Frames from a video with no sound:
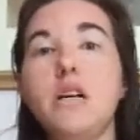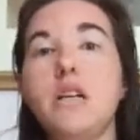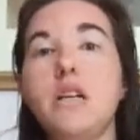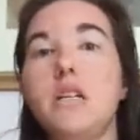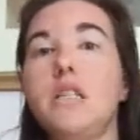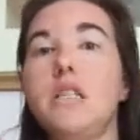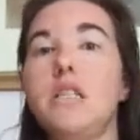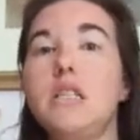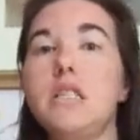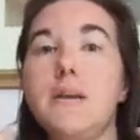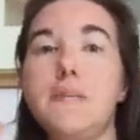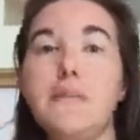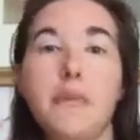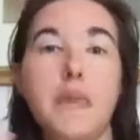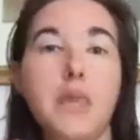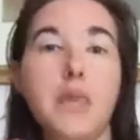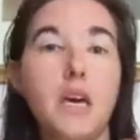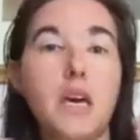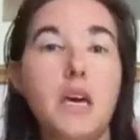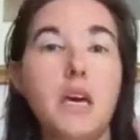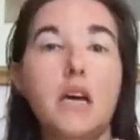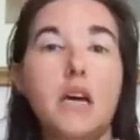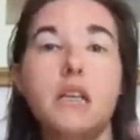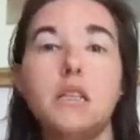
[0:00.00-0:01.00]
find
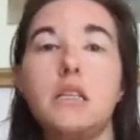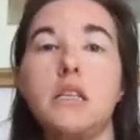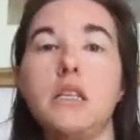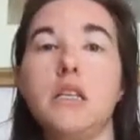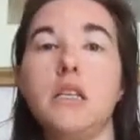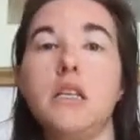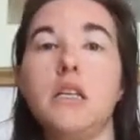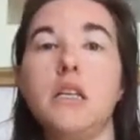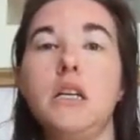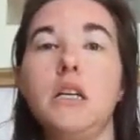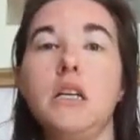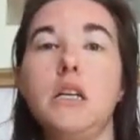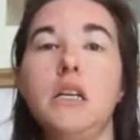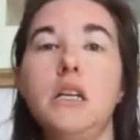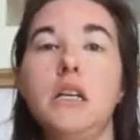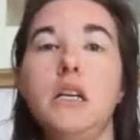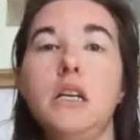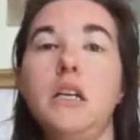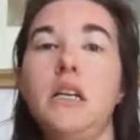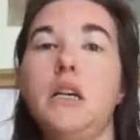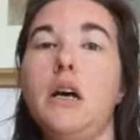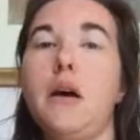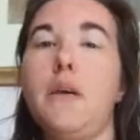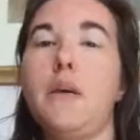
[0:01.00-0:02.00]
something out
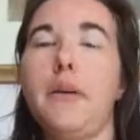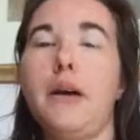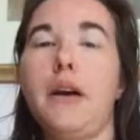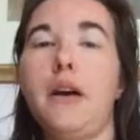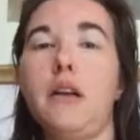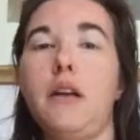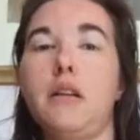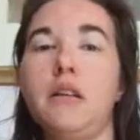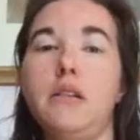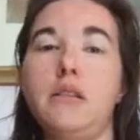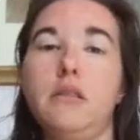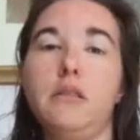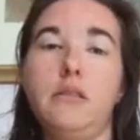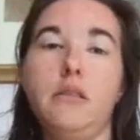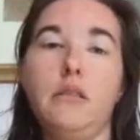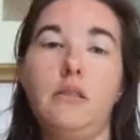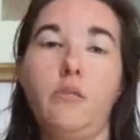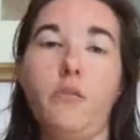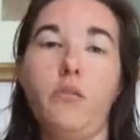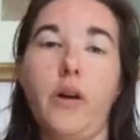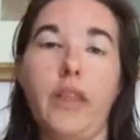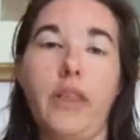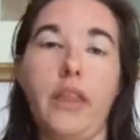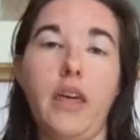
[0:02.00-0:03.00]
about
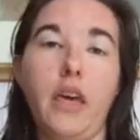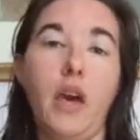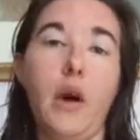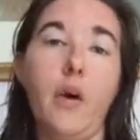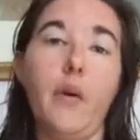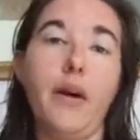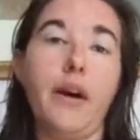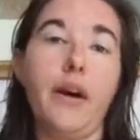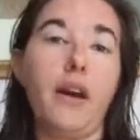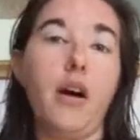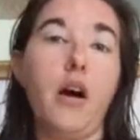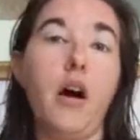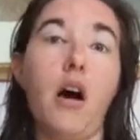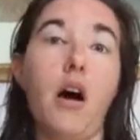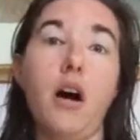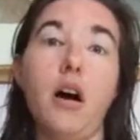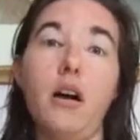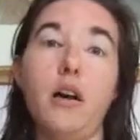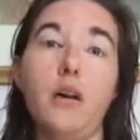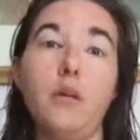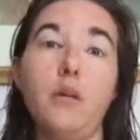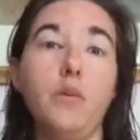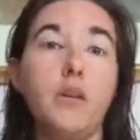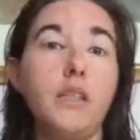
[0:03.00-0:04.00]
where they're going,
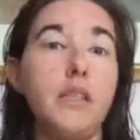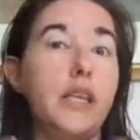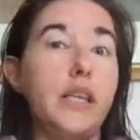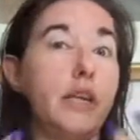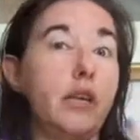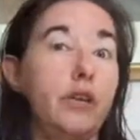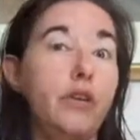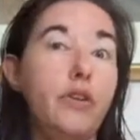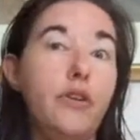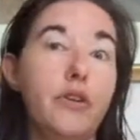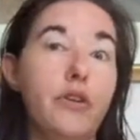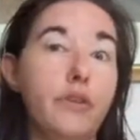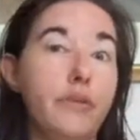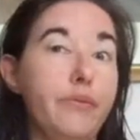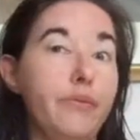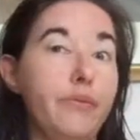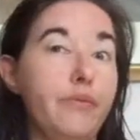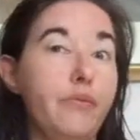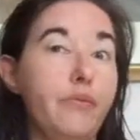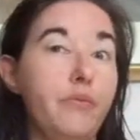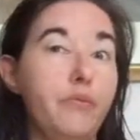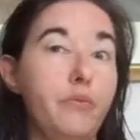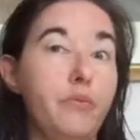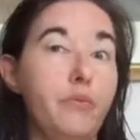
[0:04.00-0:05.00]
I will let you know,
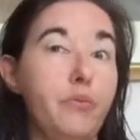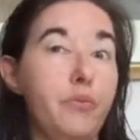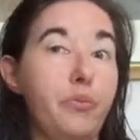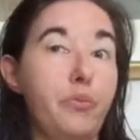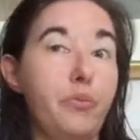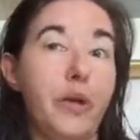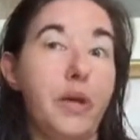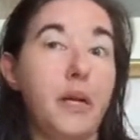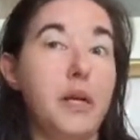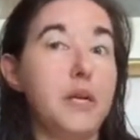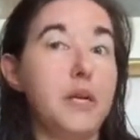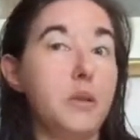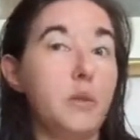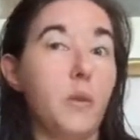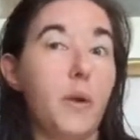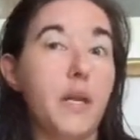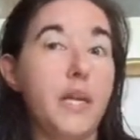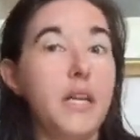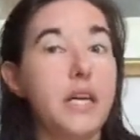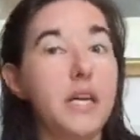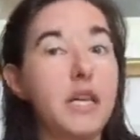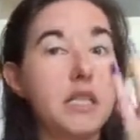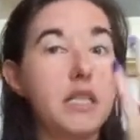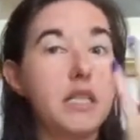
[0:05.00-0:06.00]
because
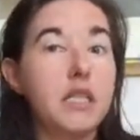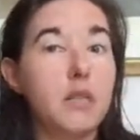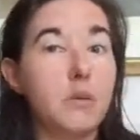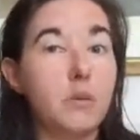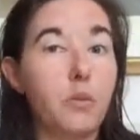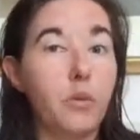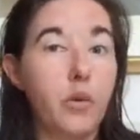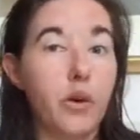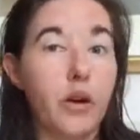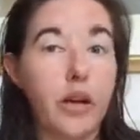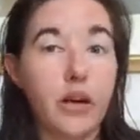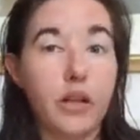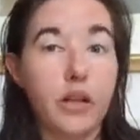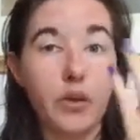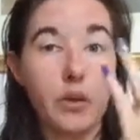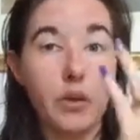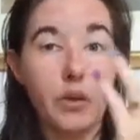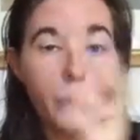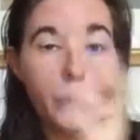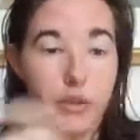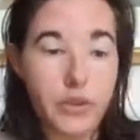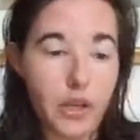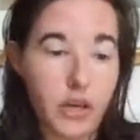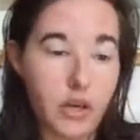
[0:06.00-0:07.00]
we need to support our
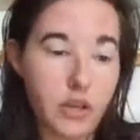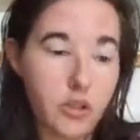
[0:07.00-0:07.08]
local